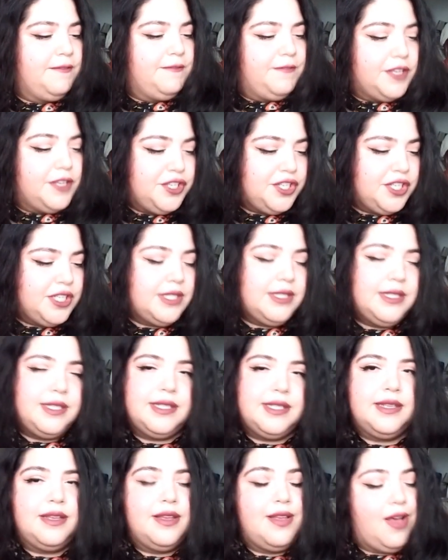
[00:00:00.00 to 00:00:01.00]

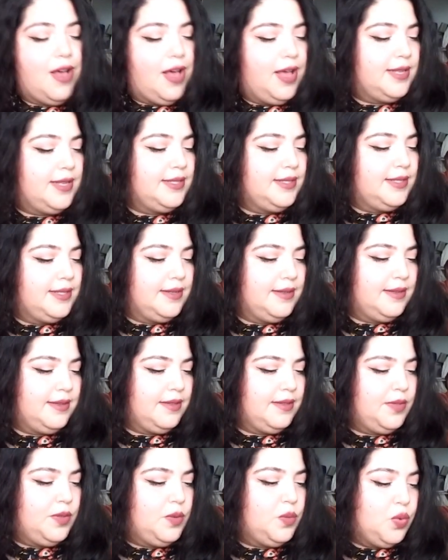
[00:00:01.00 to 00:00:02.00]
Visions, Hunt,
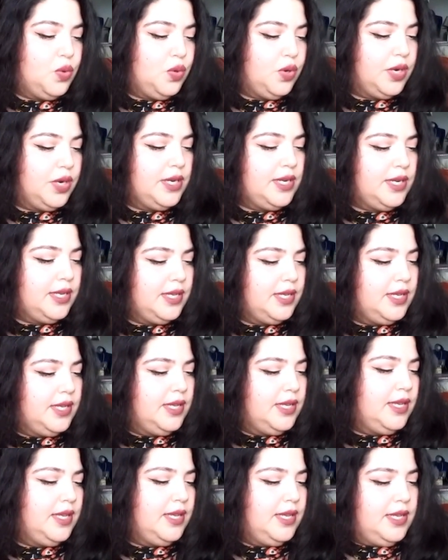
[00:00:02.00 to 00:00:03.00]
The Ward,
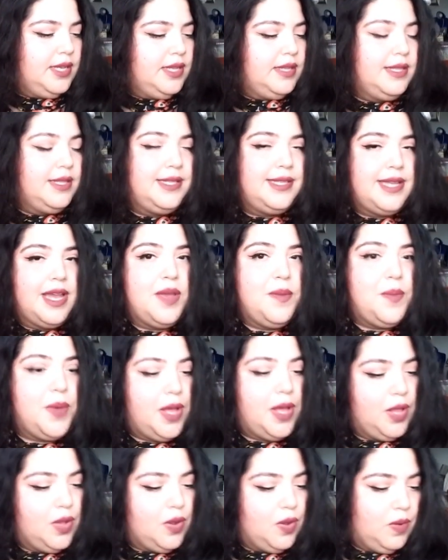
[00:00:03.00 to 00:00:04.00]
The
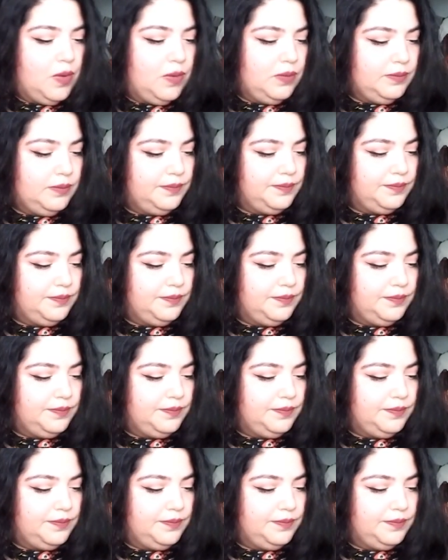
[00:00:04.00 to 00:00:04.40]
Diabolical,